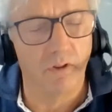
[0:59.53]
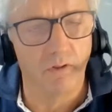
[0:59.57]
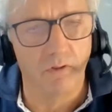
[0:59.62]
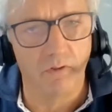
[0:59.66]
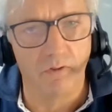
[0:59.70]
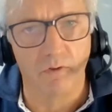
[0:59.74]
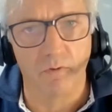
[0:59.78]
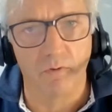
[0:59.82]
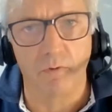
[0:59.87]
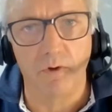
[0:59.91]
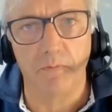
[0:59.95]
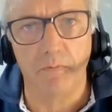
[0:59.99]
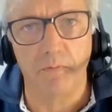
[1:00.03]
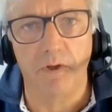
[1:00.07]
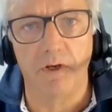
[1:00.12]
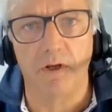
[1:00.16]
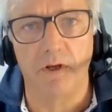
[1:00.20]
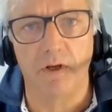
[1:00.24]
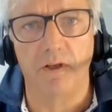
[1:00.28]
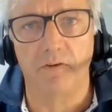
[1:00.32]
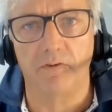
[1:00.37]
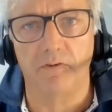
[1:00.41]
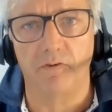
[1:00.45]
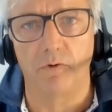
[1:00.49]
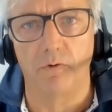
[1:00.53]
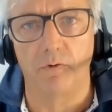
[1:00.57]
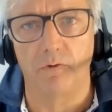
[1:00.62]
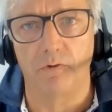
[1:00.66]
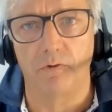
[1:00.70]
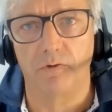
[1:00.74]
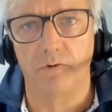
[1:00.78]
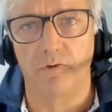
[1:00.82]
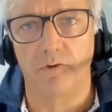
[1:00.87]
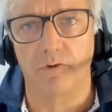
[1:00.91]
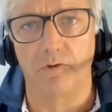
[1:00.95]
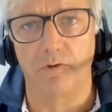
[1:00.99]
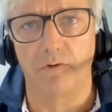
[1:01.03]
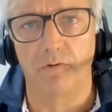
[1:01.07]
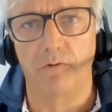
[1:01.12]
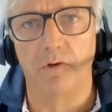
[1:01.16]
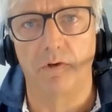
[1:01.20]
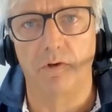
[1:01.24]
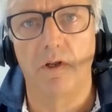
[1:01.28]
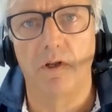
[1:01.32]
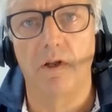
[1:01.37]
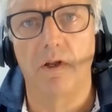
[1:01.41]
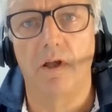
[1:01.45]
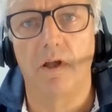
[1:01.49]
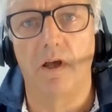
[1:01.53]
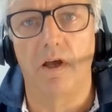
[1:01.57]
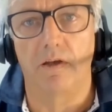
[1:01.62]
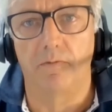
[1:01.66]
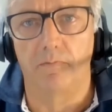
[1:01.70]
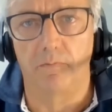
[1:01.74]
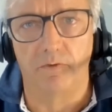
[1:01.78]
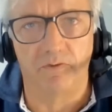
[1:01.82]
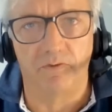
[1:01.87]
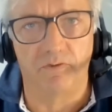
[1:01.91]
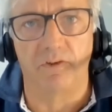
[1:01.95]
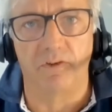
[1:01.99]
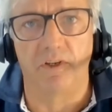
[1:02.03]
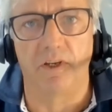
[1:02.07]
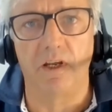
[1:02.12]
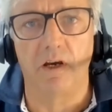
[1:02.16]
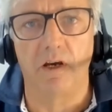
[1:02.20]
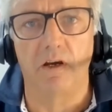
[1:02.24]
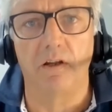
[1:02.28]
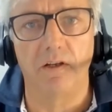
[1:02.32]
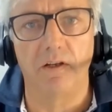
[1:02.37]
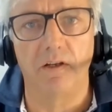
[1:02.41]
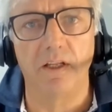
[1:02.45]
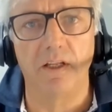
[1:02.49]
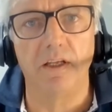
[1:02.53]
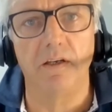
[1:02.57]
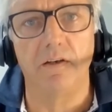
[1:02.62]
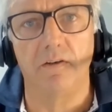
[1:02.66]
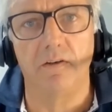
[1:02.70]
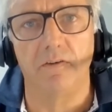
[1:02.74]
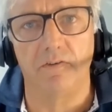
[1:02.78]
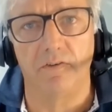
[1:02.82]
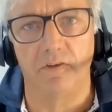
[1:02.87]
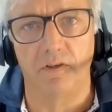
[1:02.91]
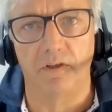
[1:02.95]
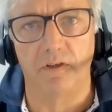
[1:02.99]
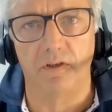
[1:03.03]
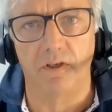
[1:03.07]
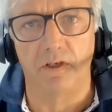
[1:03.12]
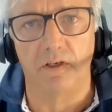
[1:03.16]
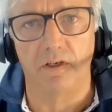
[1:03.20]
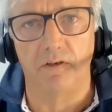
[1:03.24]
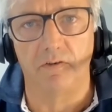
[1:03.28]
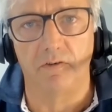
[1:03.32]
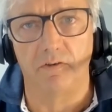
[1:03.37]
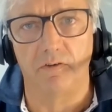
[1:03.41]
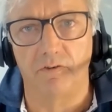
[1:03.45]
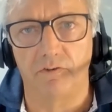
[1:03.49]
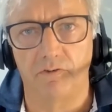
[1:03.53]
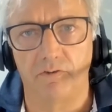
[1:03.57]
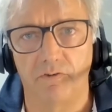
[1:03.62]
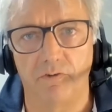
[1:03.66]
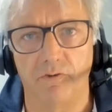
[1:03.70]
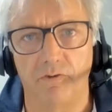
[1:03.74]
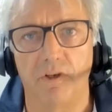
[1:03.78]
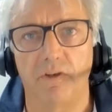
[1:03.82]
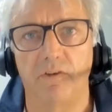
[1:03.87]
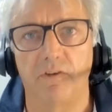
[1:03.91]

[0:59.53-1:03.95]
The women I talk to see our leaders in the industry